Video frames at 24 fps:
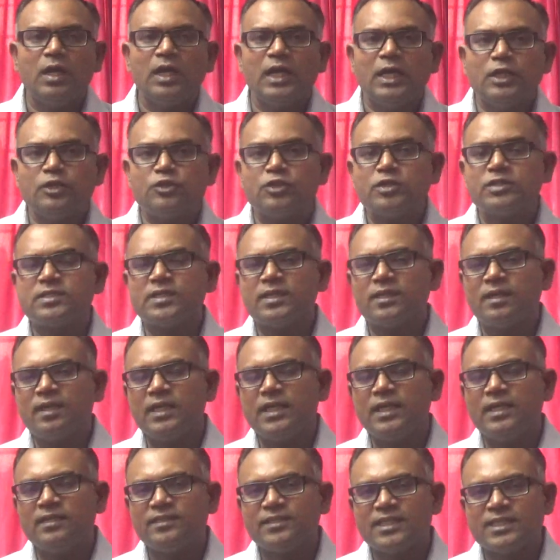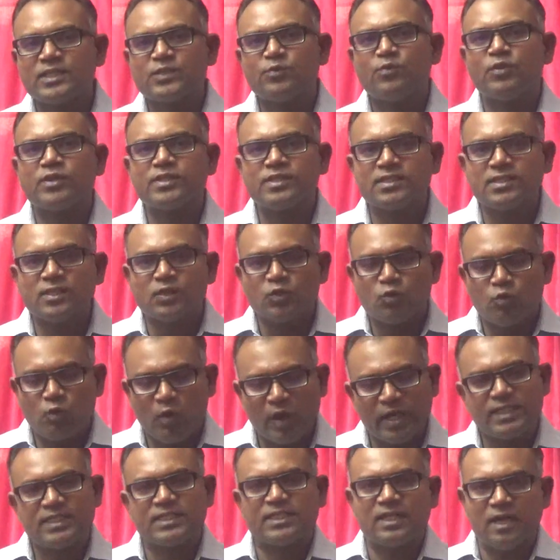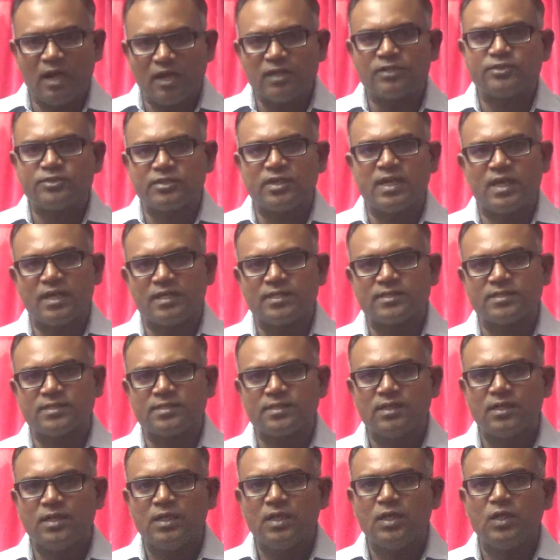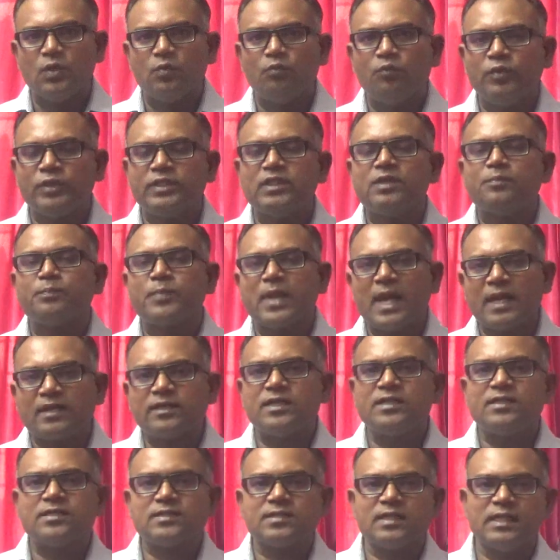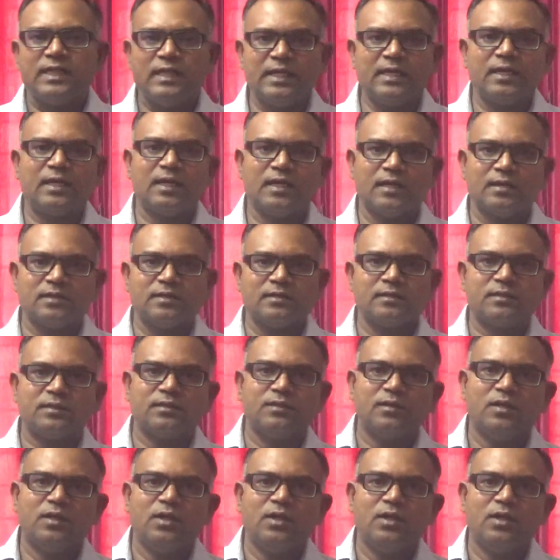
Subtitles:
Interestingly, this was quite contrast with the practice in England,